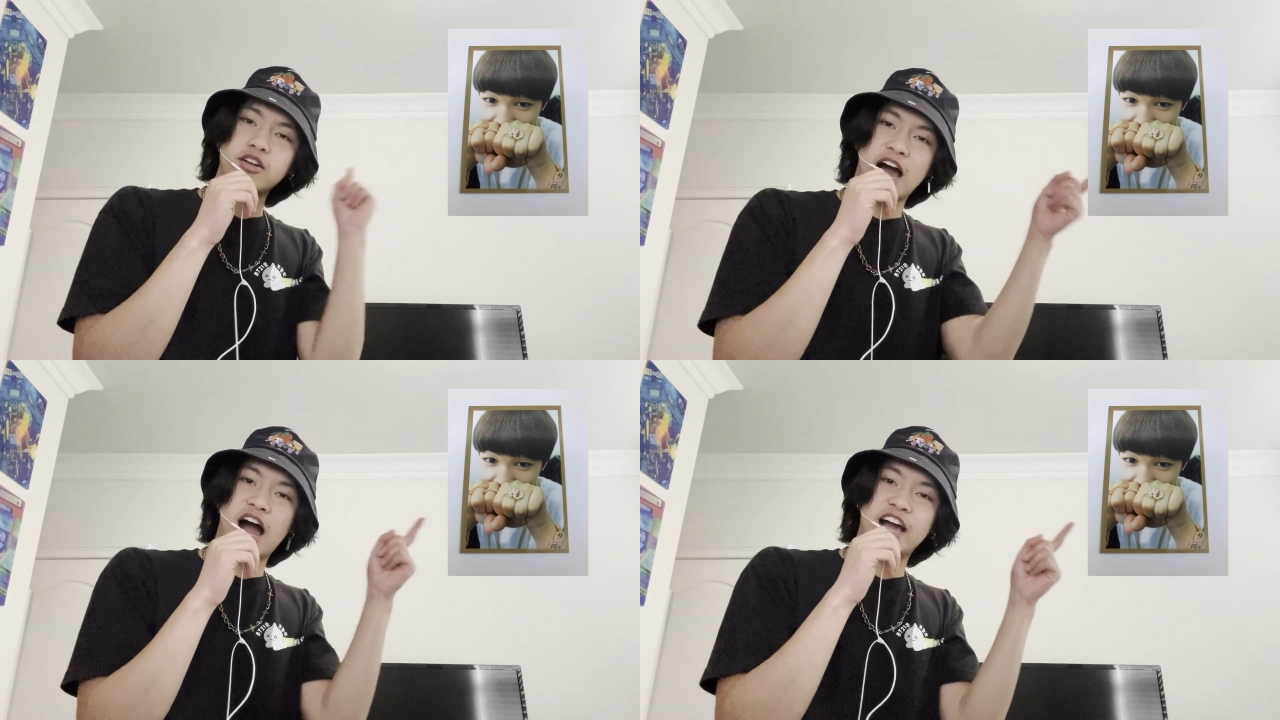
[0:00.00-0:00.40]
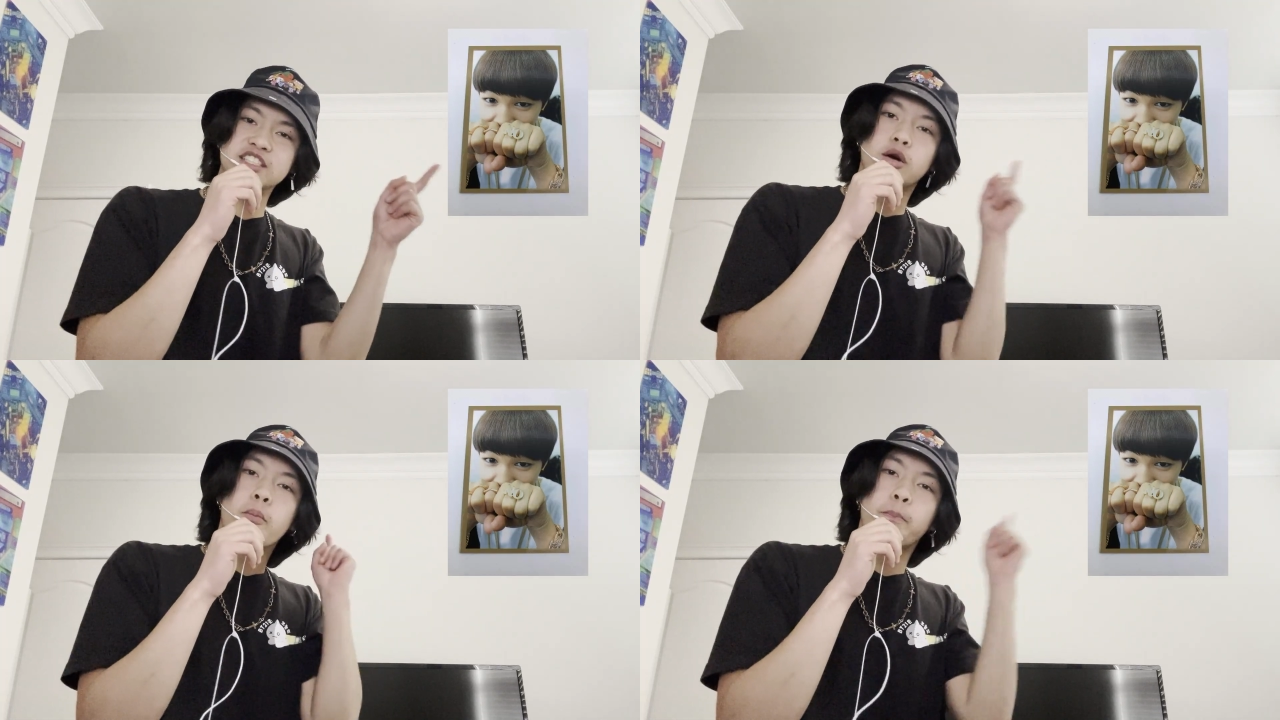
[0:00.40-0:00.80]

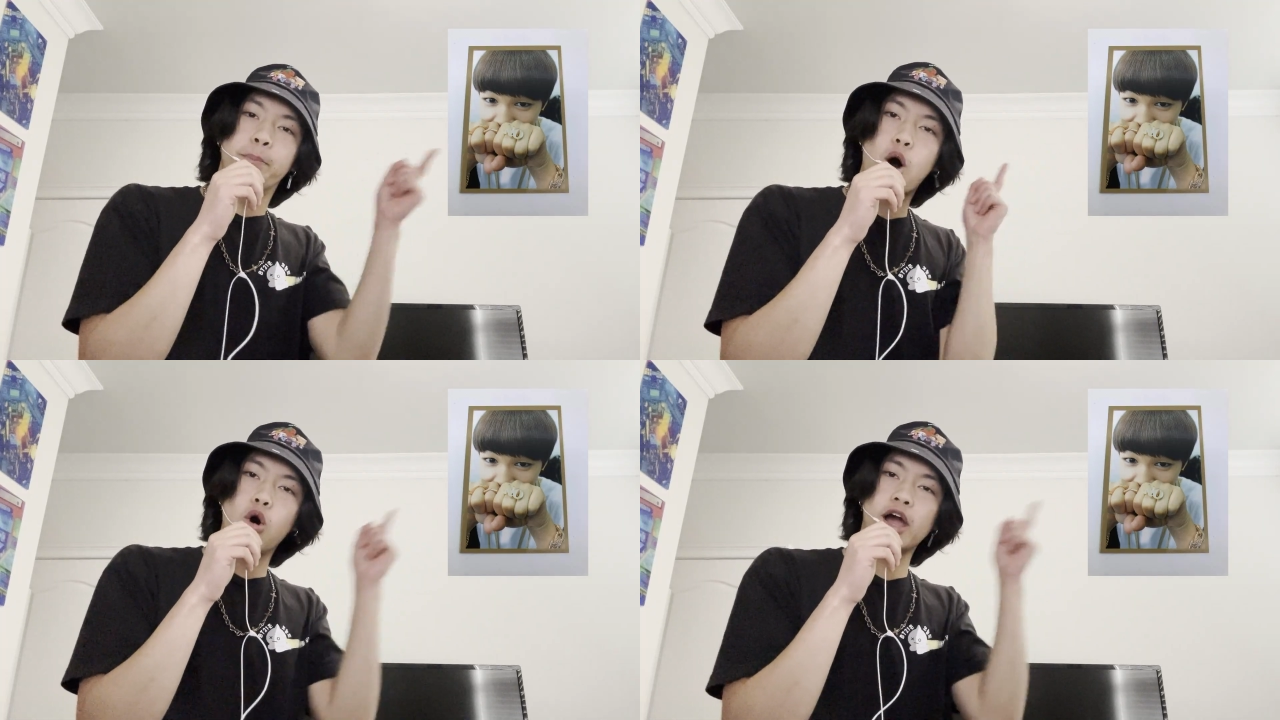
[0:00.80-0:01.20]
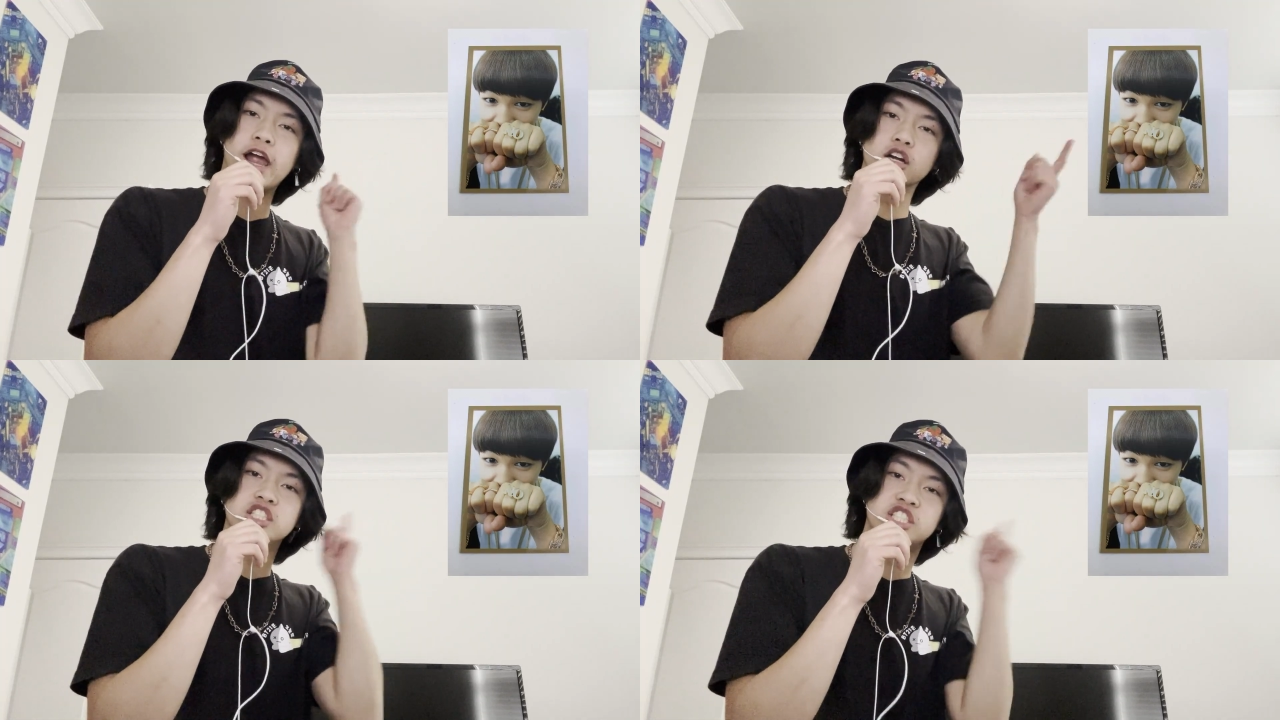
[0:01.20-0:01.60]
Eyes,
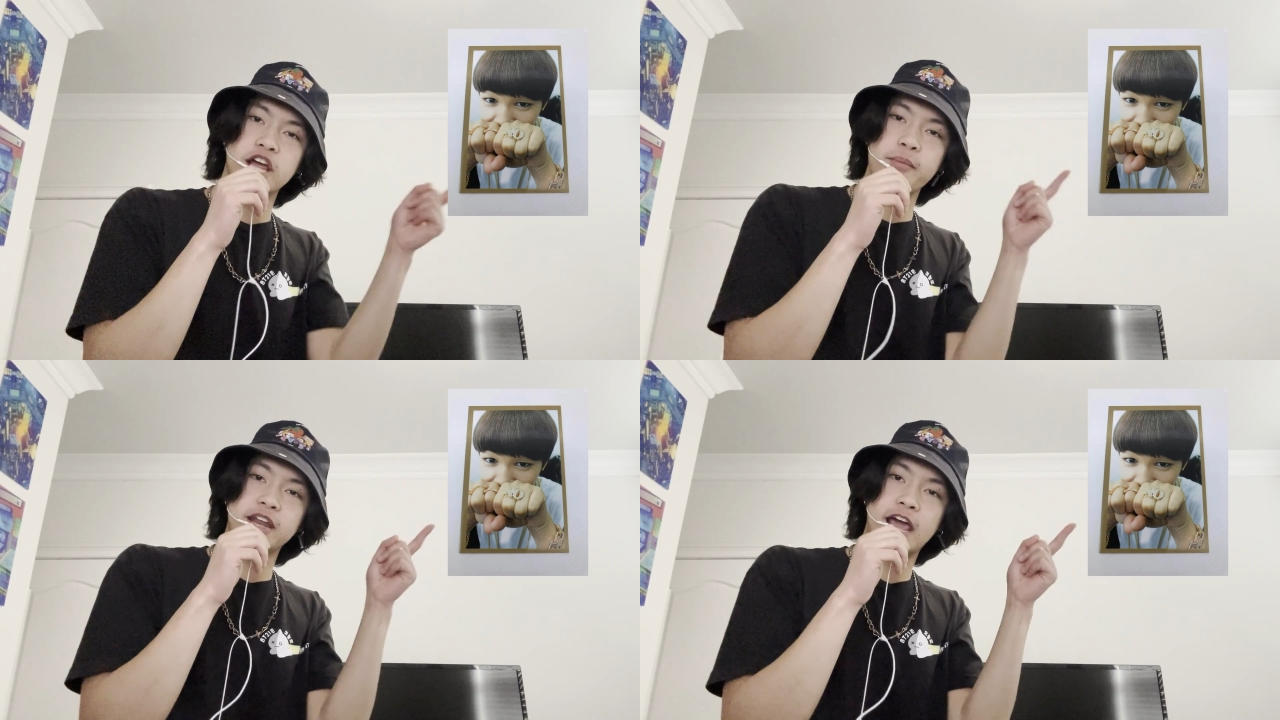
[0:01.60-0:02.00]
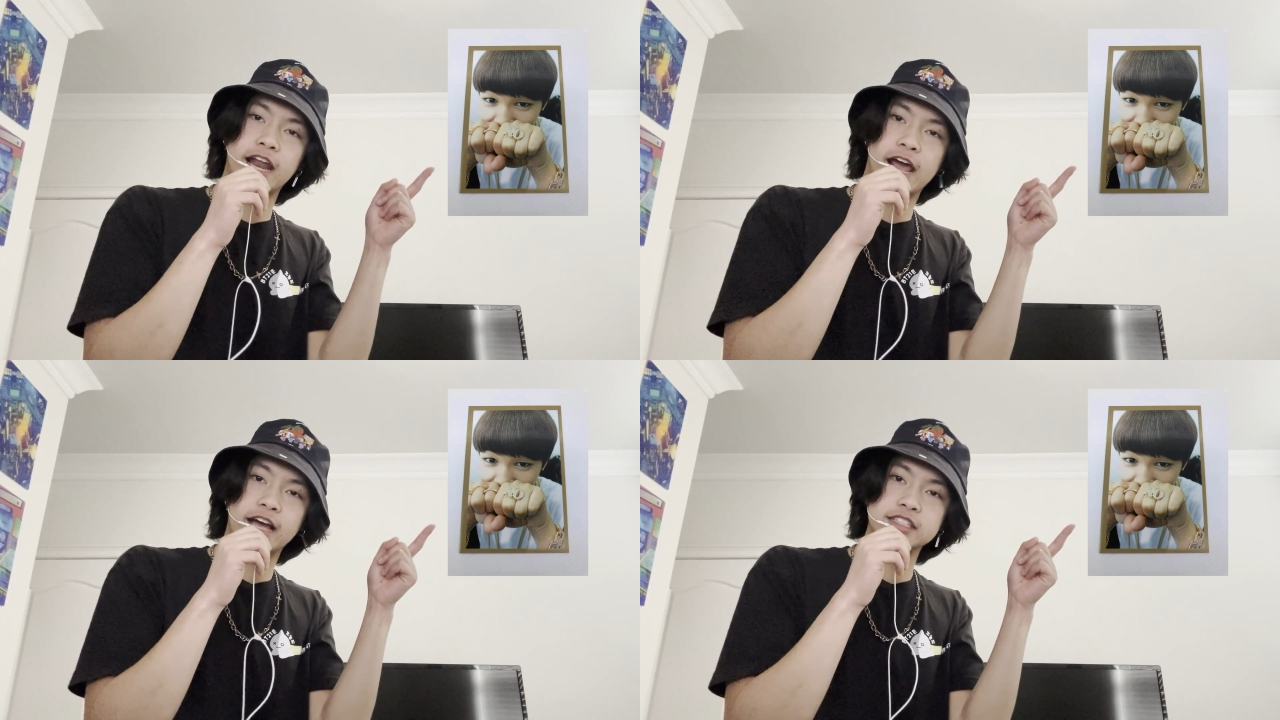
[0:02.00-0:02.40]
bow-haired Jimin
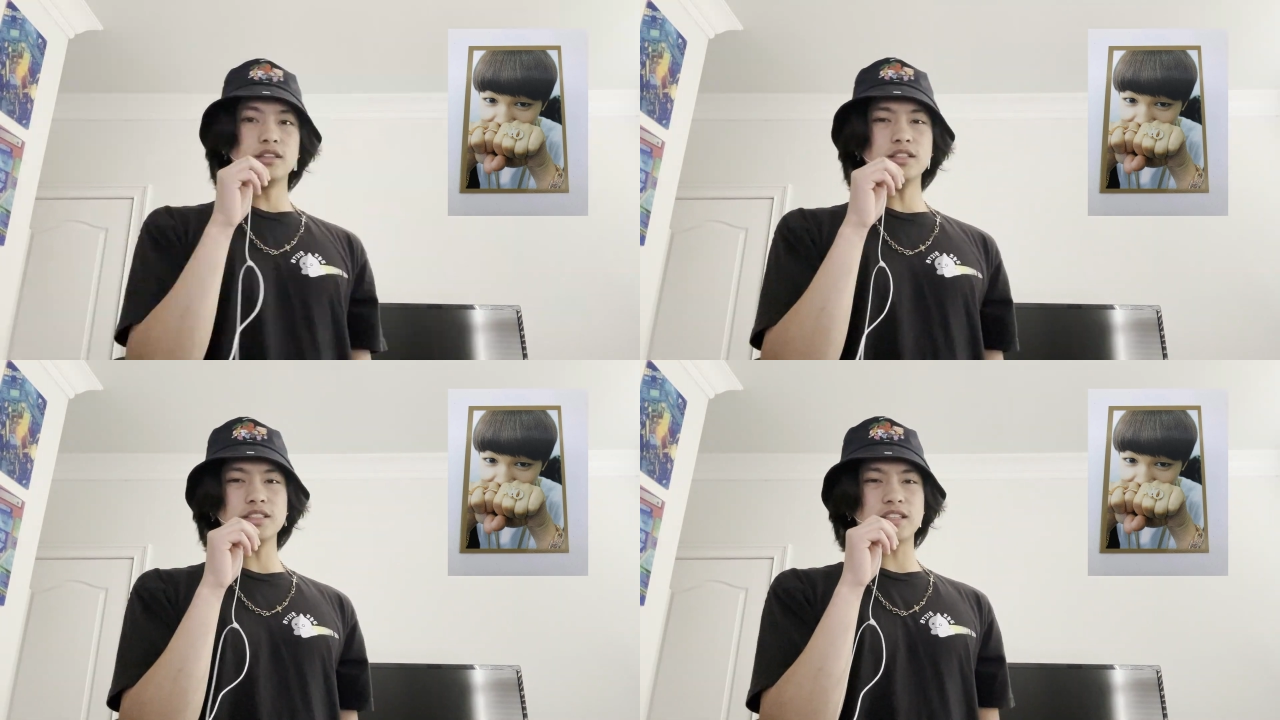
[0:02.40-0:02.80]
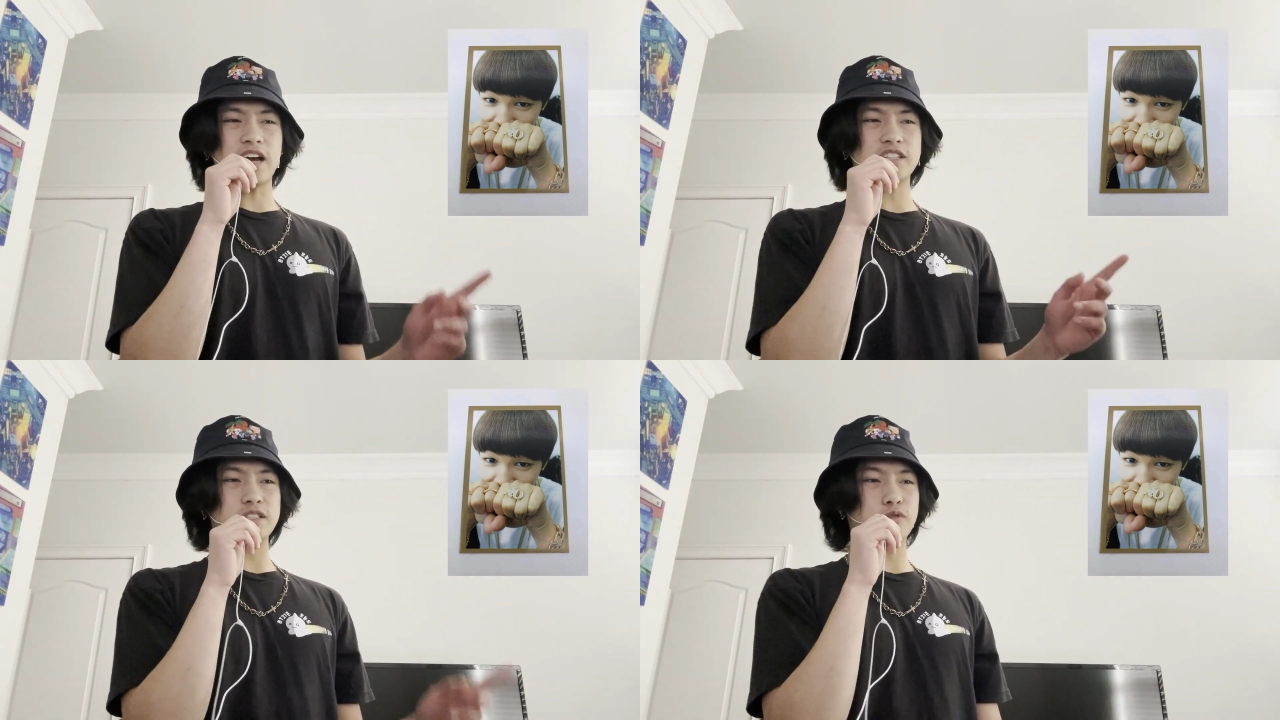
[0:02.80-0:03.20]
head ass. This is
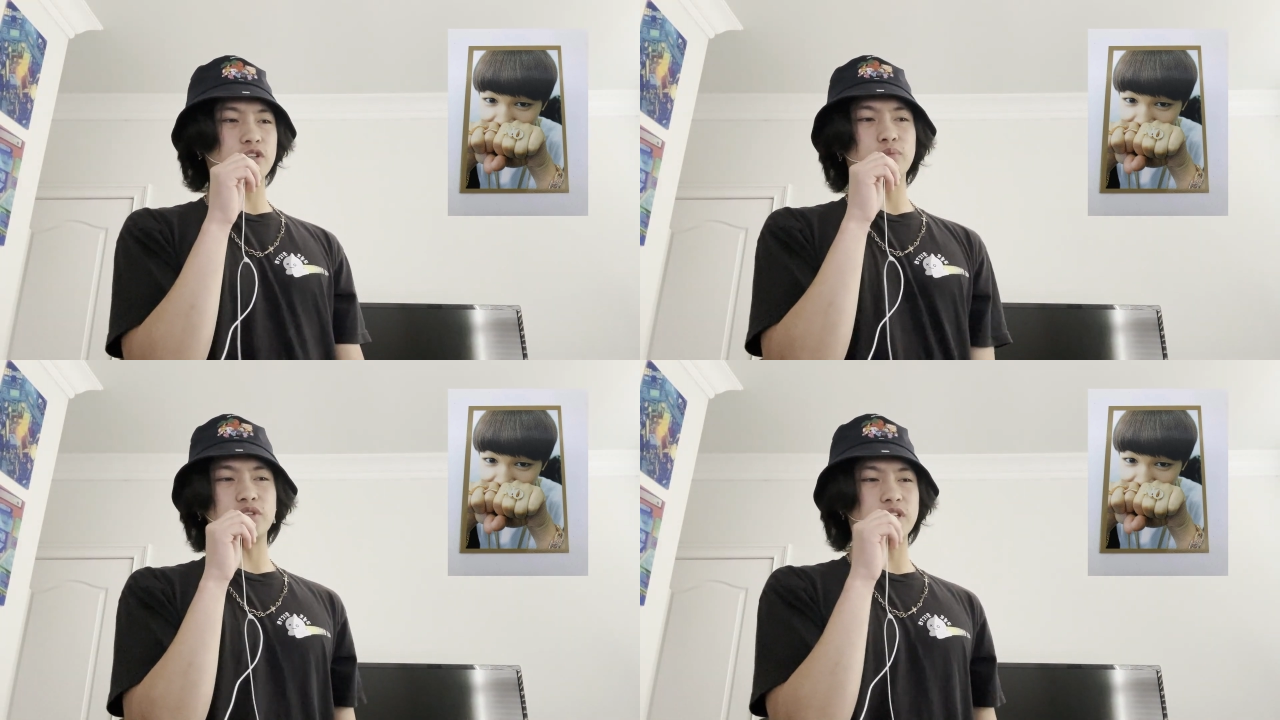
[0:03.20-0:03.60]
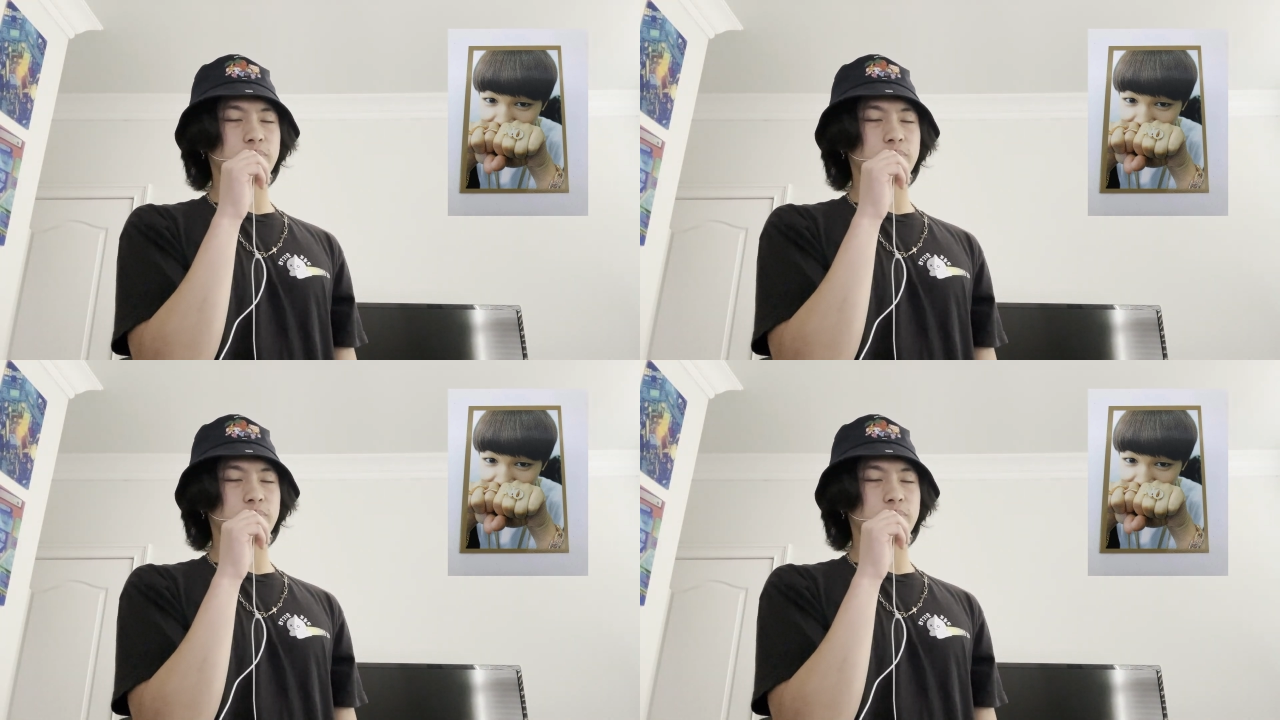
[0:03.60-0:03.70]
actually worth more than a